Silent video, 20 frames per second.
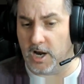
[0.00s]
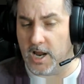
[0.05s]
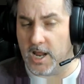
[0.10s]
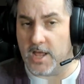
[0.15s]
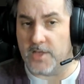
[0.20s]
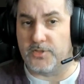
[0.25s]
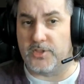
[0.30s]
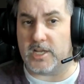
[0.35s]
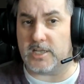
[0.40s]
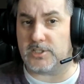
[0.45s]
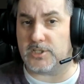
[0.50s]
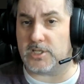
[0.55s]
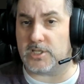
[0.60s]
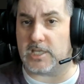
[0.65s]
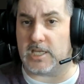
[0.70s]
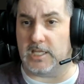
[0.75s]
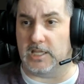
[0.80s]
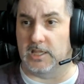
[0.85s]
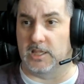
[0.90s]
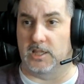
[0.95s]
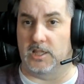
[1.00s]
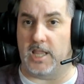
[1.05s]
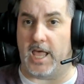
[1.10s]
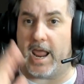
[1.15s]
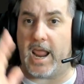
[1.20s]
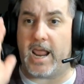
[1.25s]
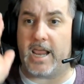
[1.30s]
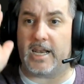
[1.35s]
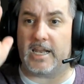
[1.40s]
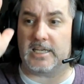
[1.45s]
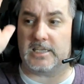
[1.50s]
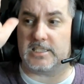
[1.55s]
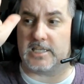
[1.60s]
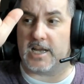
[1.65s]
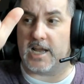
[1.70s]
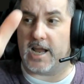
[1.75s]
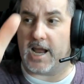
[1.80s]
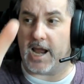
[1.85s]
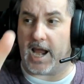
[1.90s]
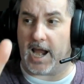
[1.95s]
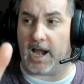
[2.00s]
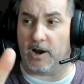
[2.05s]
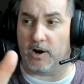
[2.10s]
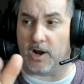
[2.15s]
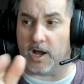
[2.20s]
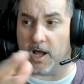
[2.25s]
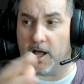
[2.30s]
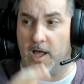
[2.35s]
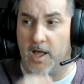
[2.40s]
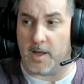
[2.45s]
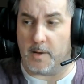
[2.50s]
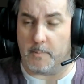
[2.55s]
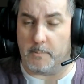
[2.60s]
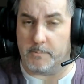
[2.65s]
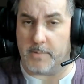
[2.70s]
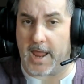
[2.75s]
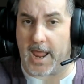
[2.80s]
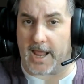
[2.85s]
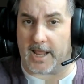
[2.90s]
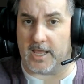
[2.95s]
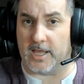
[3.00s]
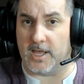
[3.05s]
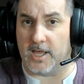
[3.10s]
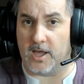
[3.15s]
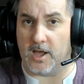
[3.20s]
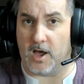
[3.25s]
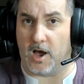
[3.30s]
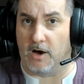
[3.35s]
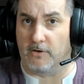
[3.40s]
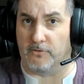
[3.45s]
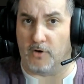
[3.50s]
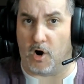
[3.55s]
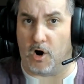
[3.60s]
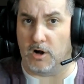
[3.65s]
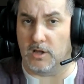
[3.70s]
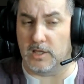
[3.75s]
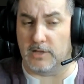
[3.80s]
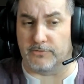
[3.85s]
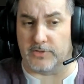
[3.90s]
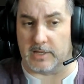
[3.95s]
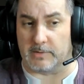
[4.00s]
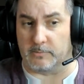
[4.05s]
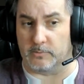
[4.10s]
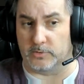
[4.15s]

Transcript: this is the latest era mech of all of them.